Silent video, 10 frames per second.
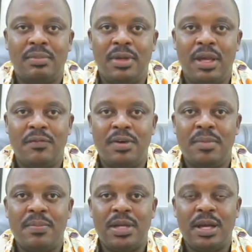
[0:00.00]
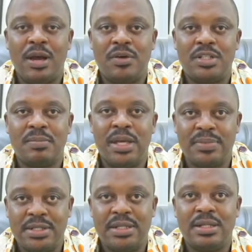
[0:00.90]
Every Baby Count,
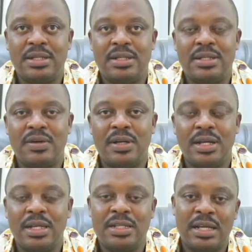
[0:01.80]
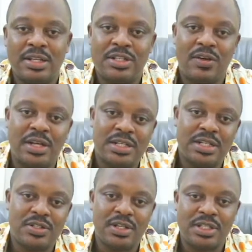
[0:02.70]
MEXI. It's an international
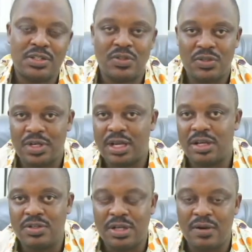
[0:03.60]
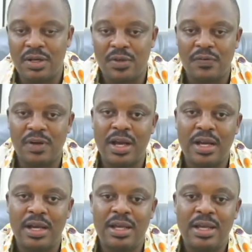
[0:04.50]
organization, and she's also the country director for
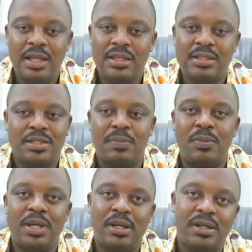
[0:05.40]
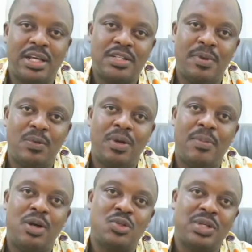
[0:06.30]
Ghana. This is a public health expert with
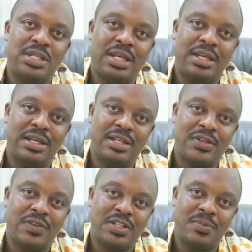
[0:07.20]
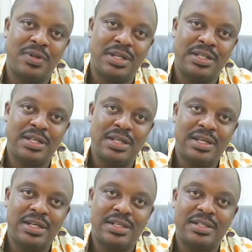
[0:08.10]
about 28 years of experience
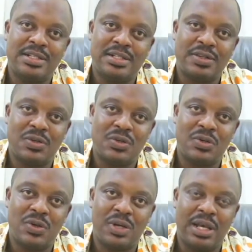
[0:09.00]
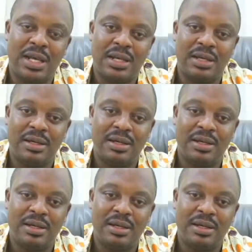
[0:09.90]
in disease control, and